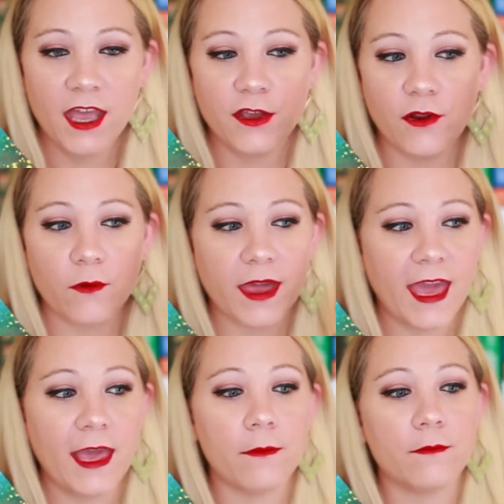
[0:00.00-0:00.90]
You know,
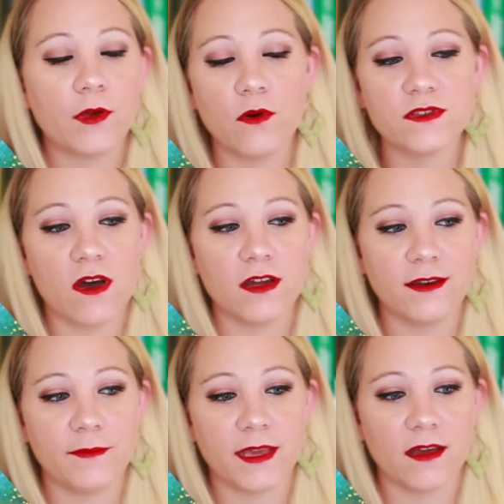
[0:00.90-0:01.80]
Kate goes
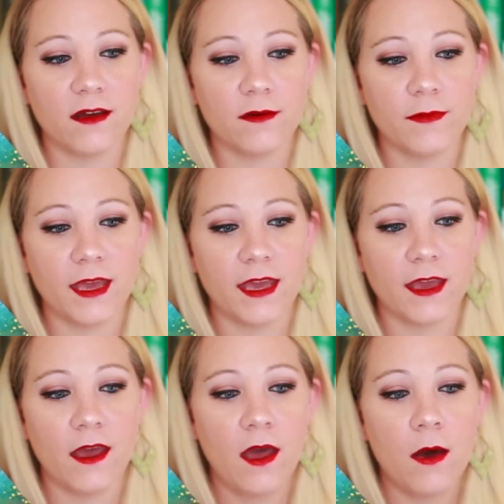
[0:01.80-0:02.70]
on to become
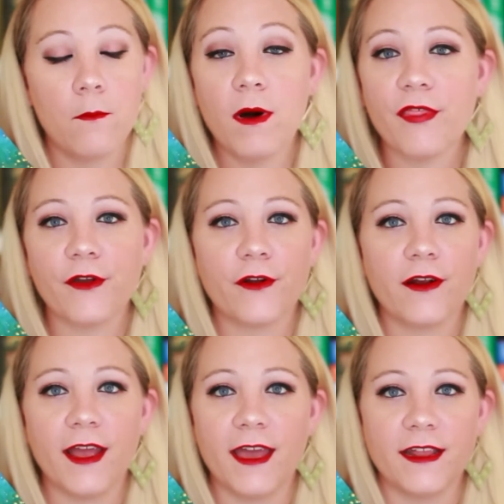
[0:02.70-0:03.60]
a
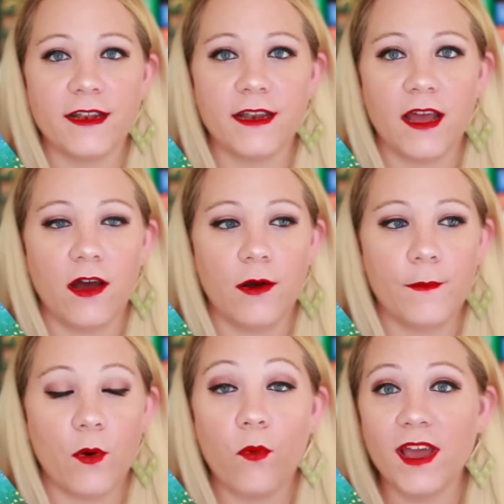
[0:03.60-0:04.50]
mother and
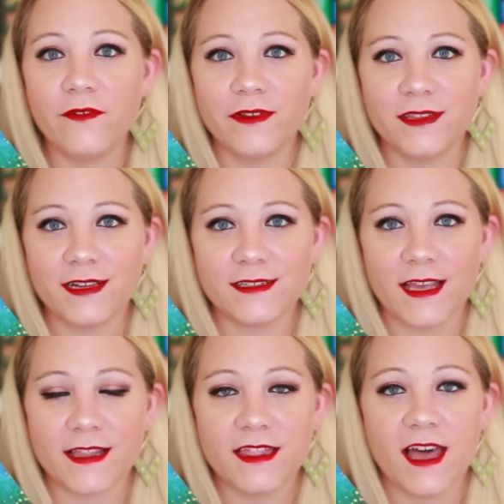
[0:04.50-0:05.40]
a wife and things
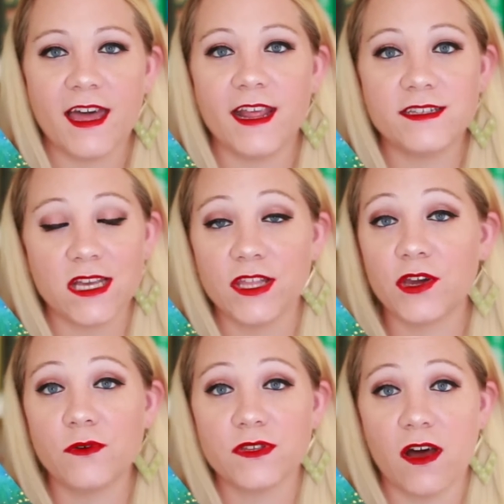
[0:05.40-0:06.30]
like that, and Tully
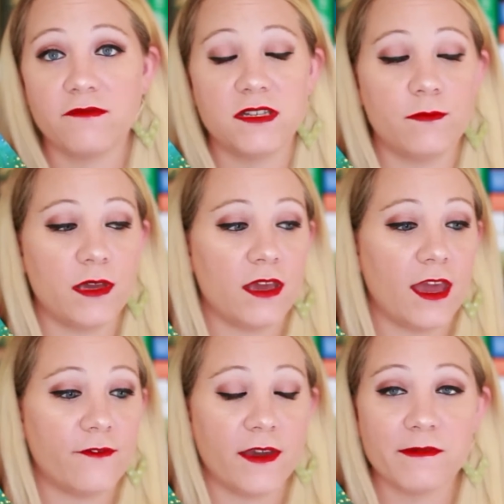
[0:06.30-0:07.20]
goes off to be
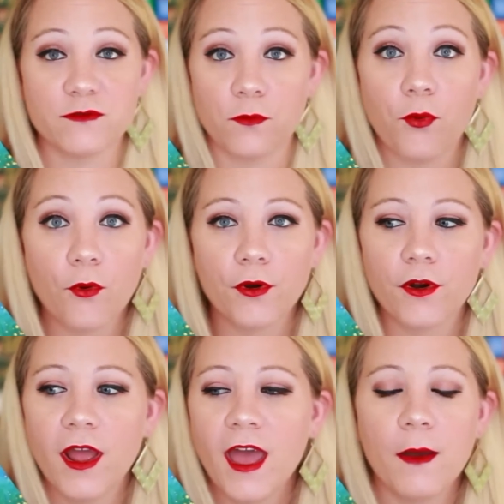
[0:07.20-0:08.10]
a famous
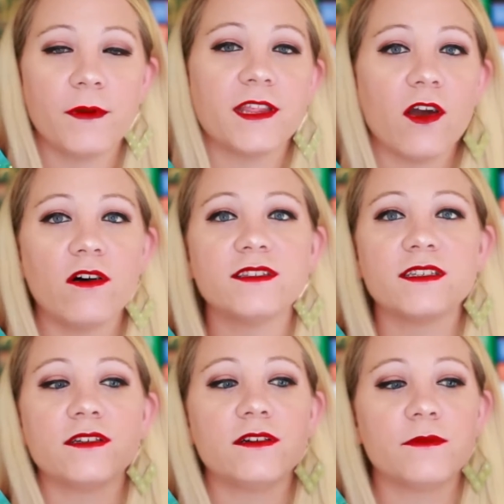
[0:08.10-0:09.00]
reporter, but
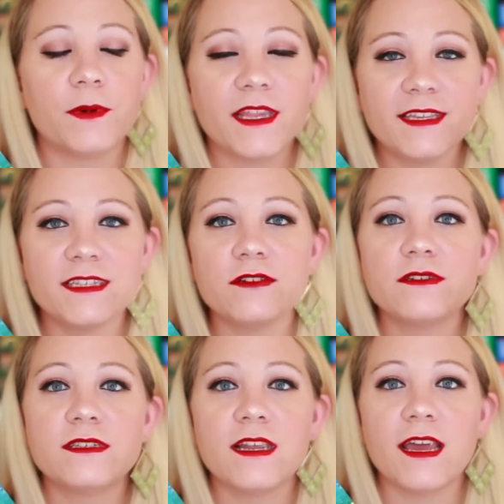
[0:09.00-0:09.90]
they
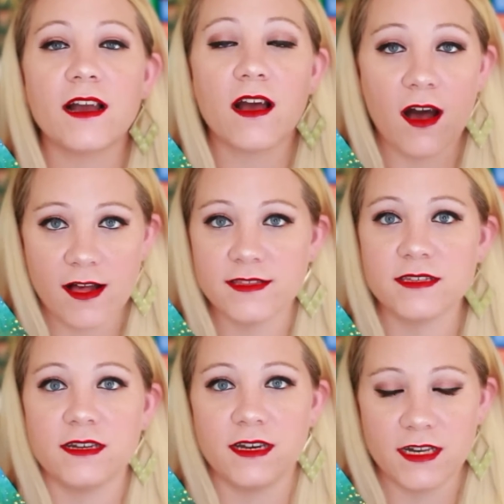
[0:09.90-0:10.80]
still stay a
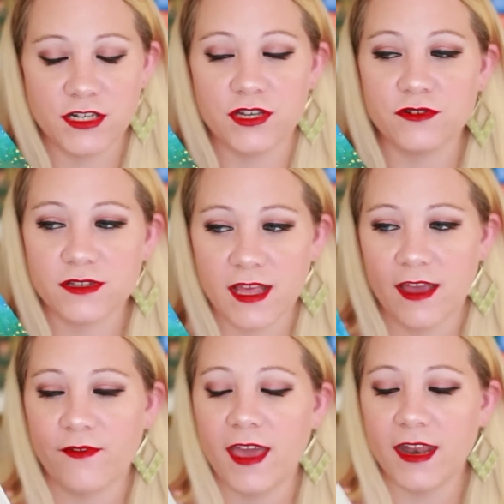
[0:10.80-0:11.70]
constant in each other's
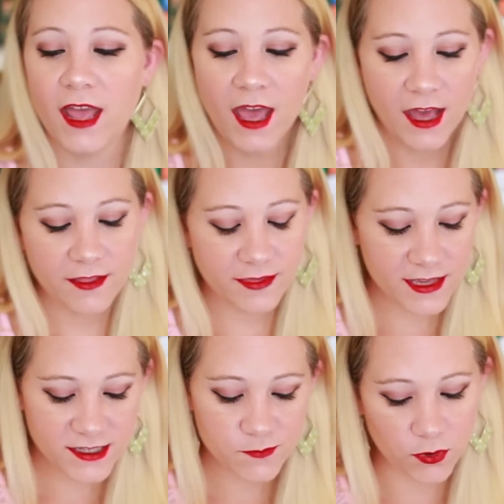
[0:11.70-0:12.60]
life. And
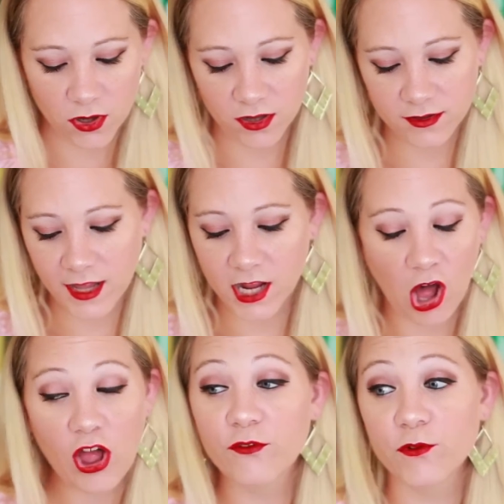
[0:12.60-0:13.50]
this book, like
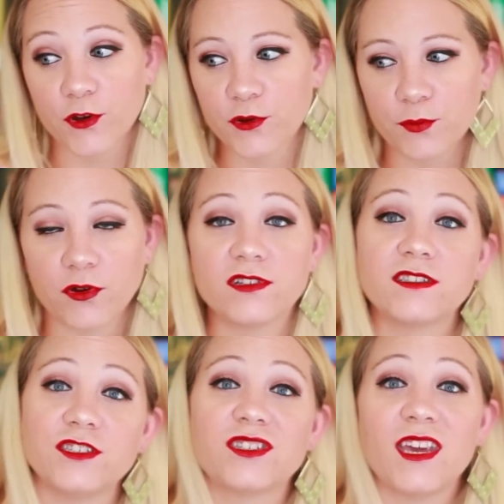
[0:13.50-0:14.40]
all of her other
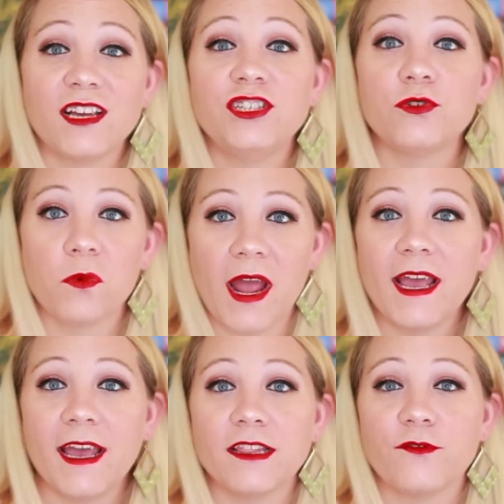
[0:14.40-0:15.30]
books, just kicks you
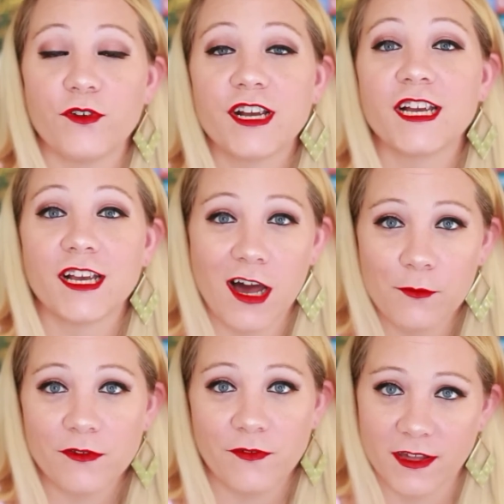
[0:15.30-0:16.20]
right in the freaking
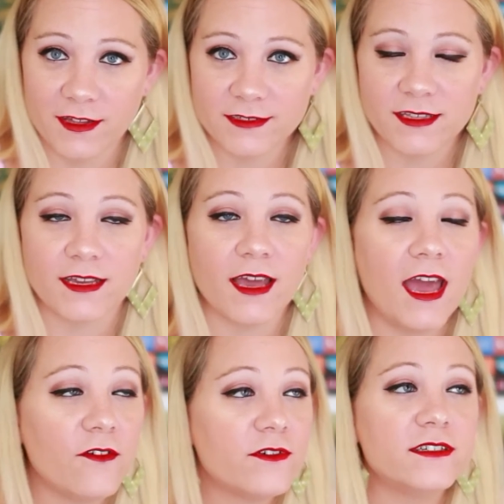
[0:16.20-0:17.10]
gut with feelings. Like
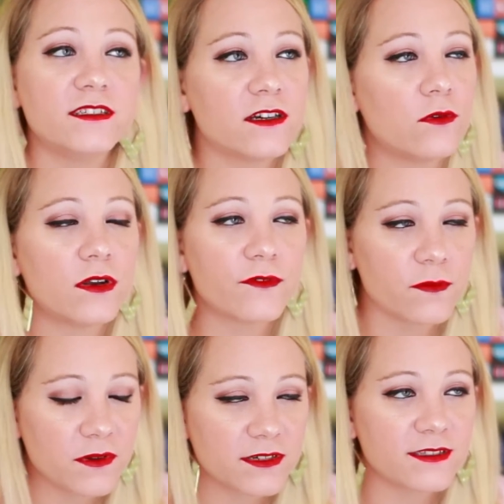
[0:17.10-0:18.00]
every single one of
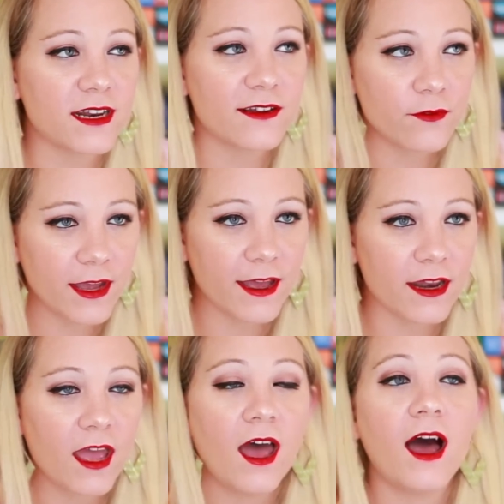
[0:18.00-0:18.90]
her books that I've
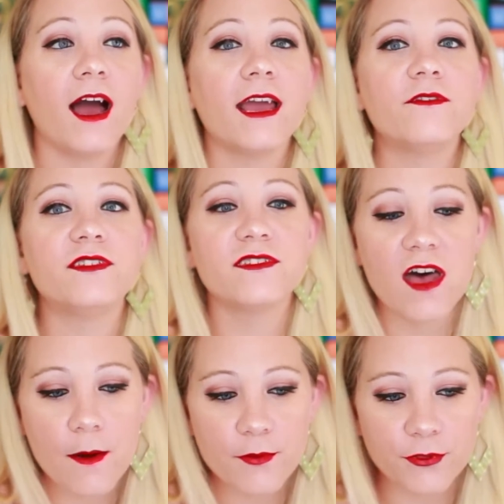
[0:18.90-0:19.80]
read, I have
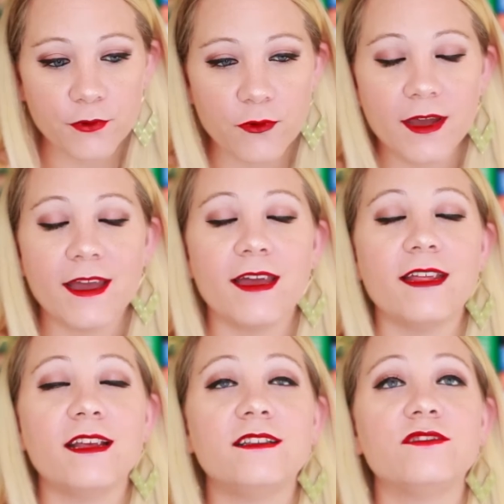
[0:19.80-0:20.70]
sobbed through it
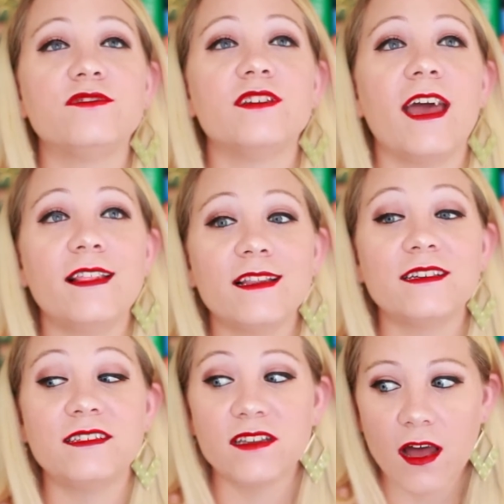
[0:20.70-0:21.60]
and it's just
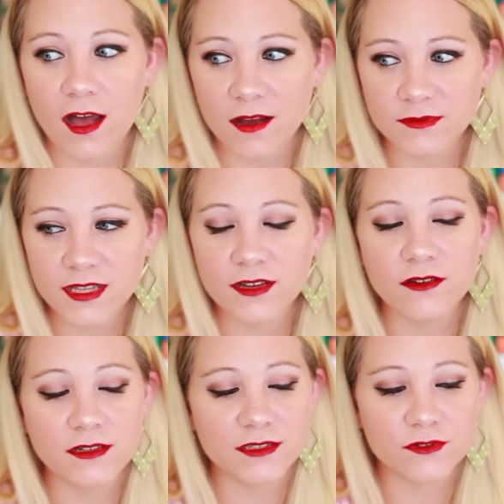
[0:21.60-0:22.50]
endless sobs. Like,
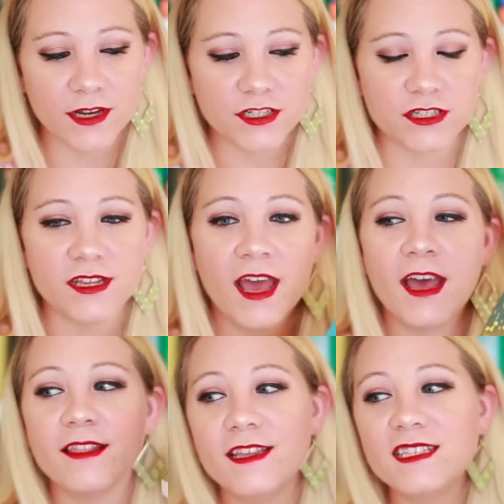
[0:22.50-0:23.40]
goodness gracious.
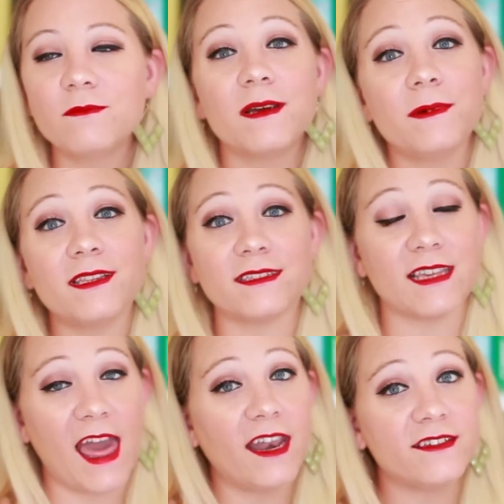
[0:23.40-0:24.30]
This might be the
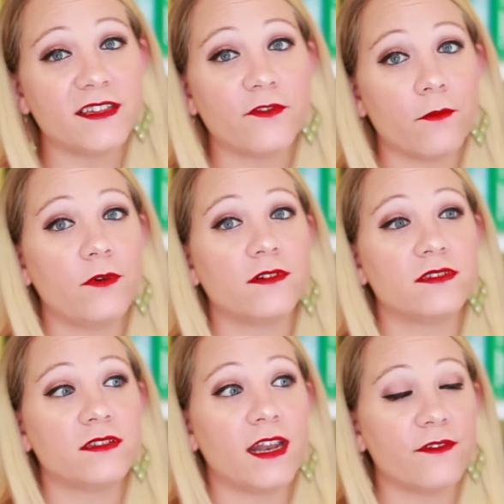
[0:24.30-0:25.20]
saddest ever
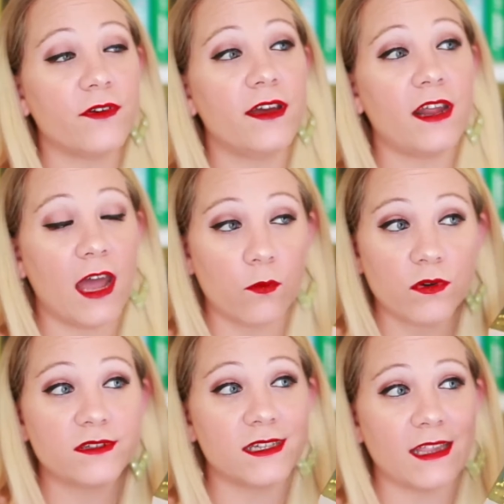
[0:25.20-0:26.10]
books that I've read. I
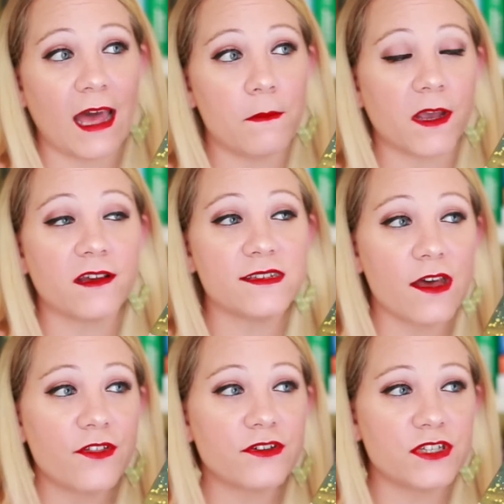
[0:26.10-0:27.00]
will say that, because
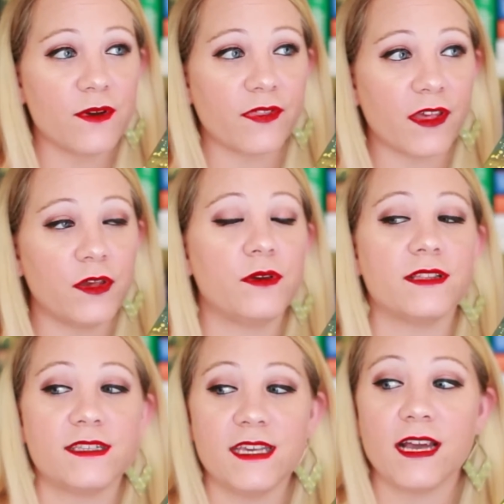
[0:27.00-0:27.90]
the other two I think you
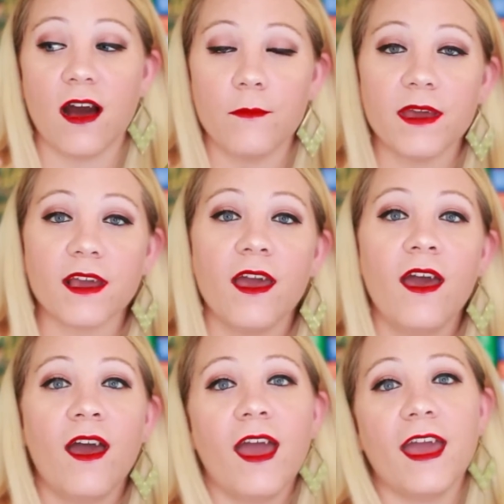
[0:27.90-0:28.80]
can see coming
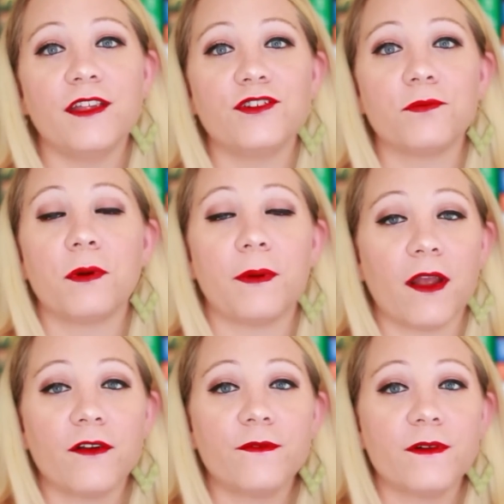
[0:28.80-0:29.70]
and you're
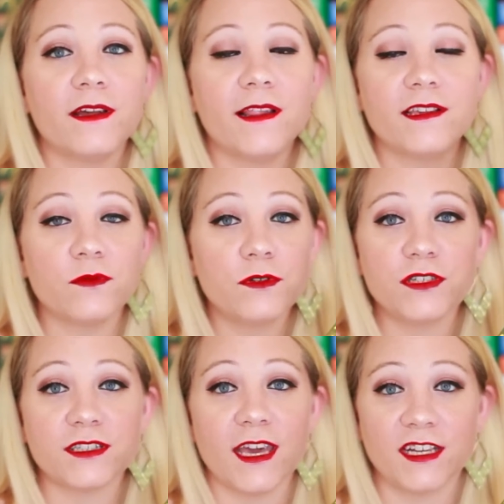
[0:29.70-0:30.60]
prepared for it. This one
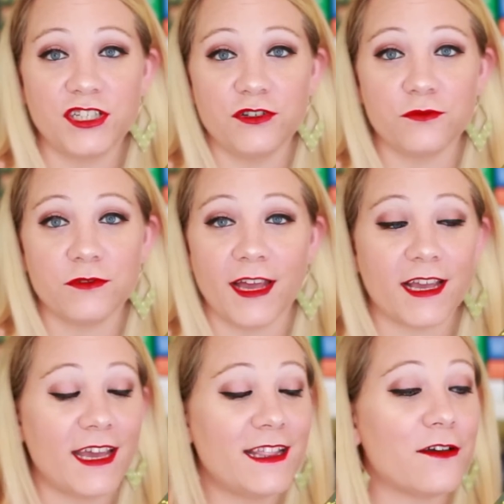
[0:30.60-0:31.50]
just kicks you
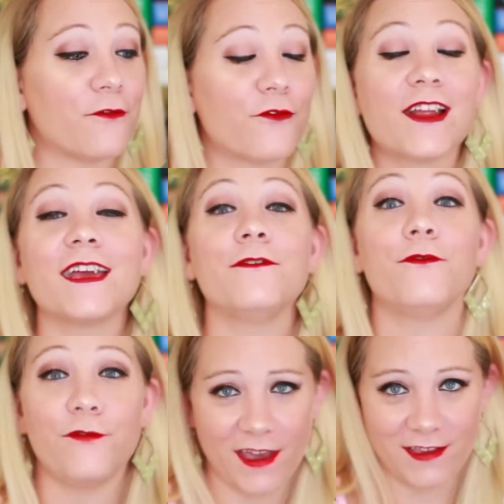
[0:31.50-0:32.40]
like in the freaking
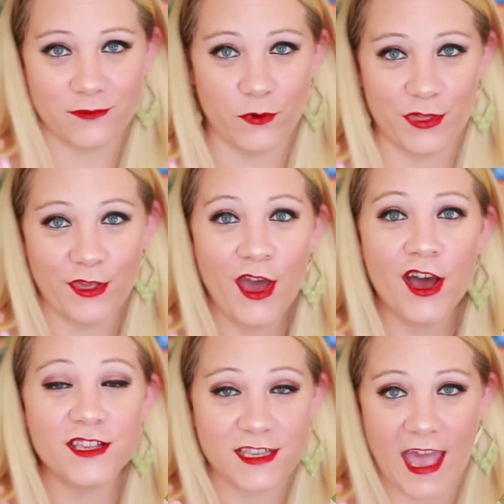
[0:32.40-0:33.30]
face with
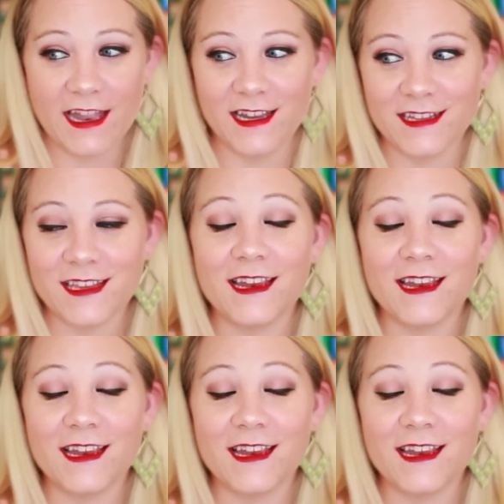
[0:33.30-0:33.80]
sadness.